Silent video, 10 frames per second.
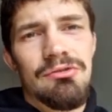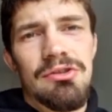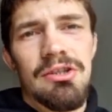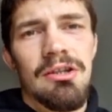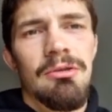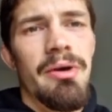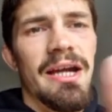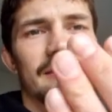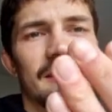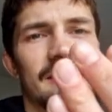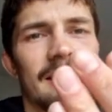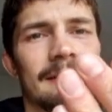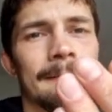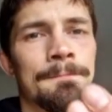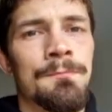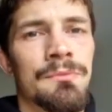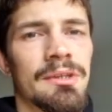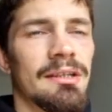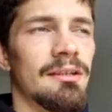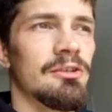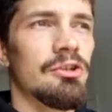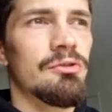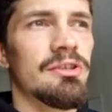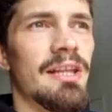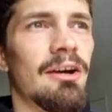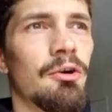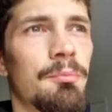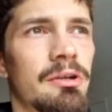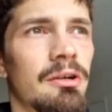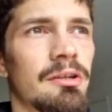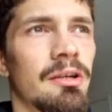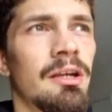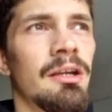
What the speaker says: He'd circle back to the center, and is using that uppercut